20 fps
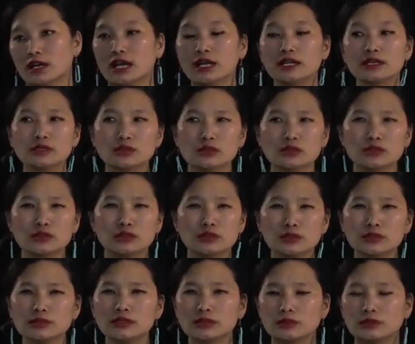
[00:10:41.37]
I should
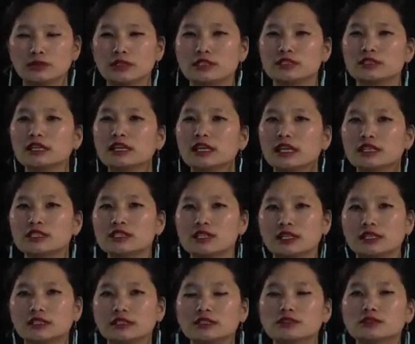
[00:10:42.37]
use the word
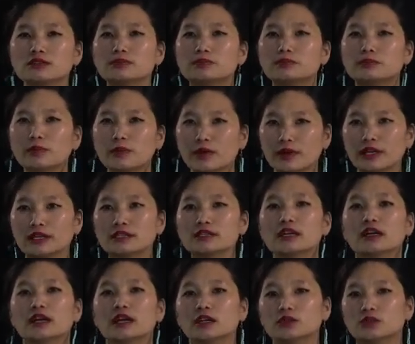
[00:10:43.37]
that to point
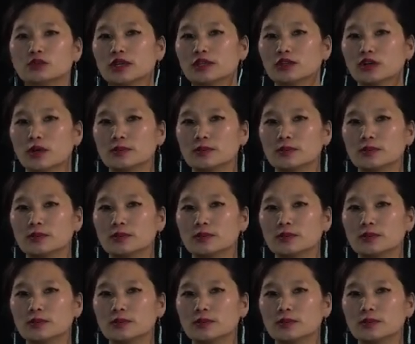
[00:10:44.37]
to an